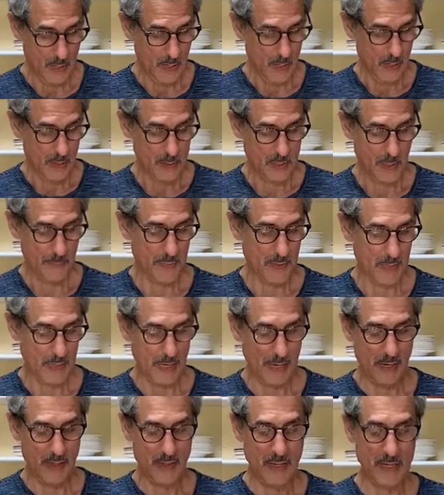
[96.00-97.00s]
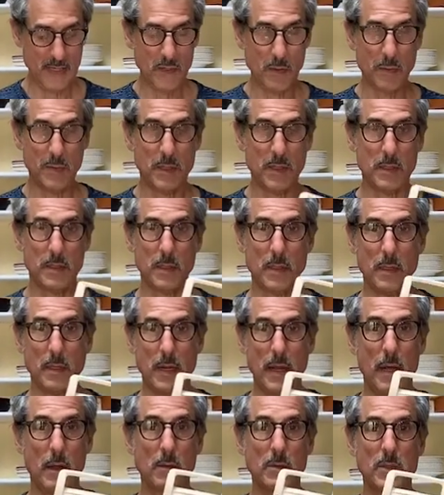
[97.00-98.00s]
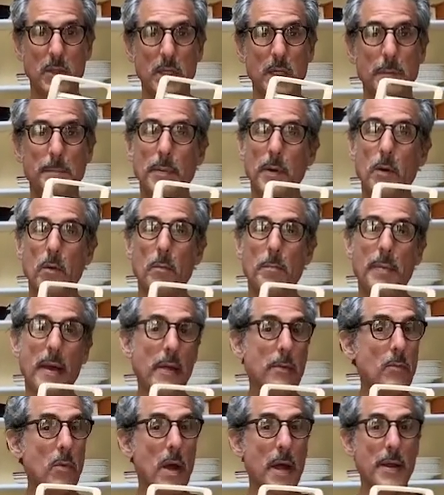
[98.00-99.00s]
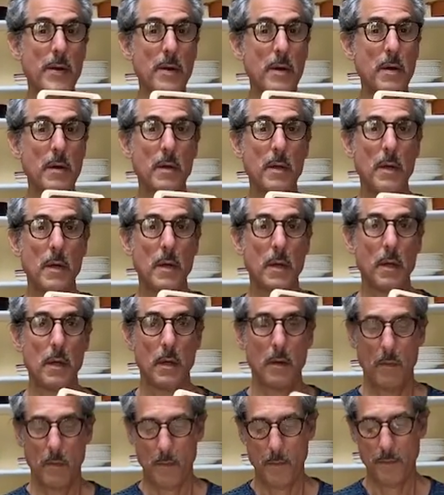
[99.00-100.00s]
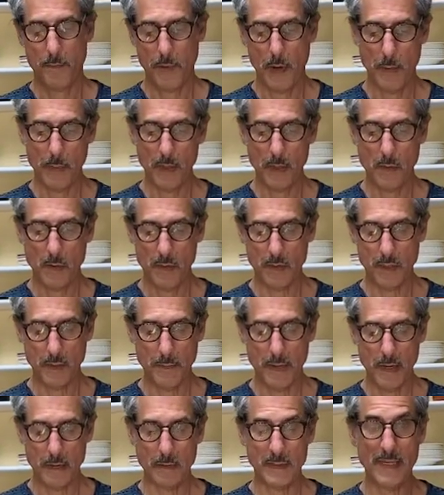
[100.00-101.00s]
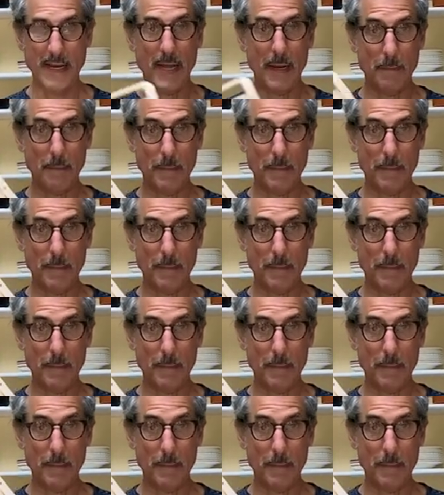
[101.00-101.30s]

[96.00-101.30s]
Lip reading: something like this, which is an El Cheapo Benrider. Probably costs about 10